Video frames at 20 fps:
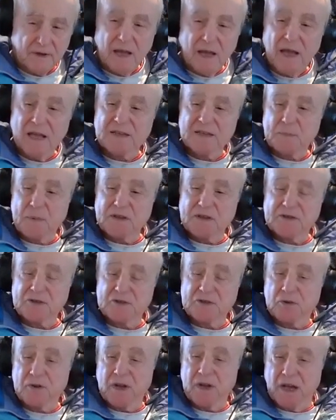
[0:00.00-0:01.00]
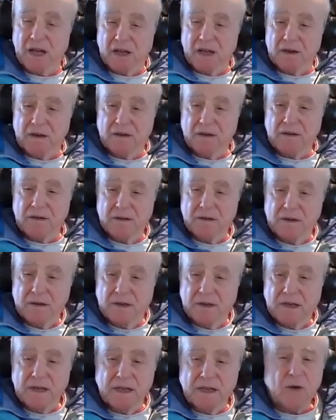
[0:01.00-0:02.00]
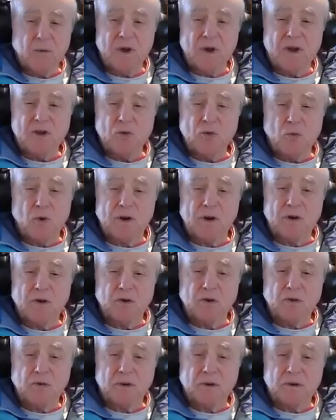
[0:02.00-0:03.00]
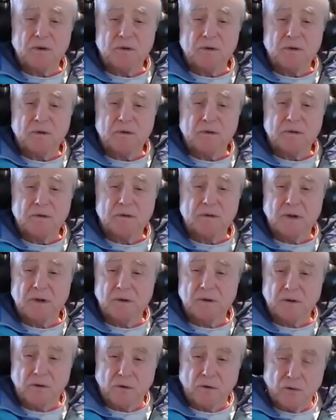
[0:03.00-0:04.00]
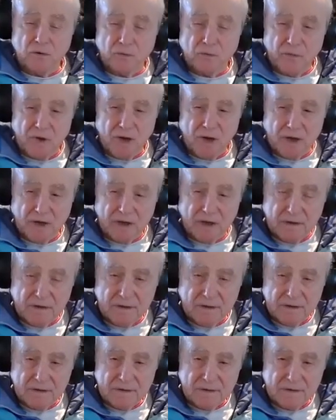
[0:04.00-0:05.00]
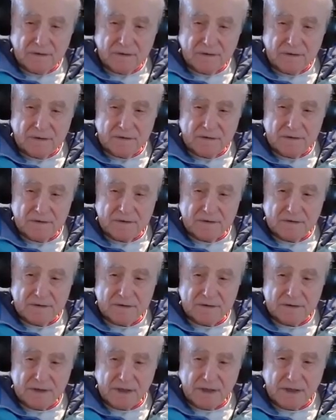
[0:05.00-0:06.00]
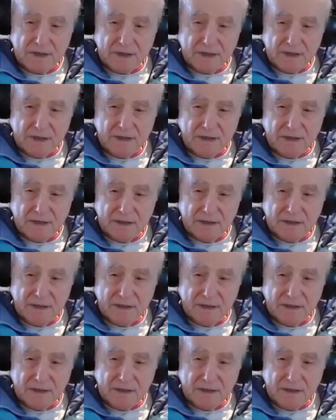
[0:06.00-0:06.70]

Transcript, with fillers: as best you can, any way you want to do it in your own mind, Sadie. Mm-hmm.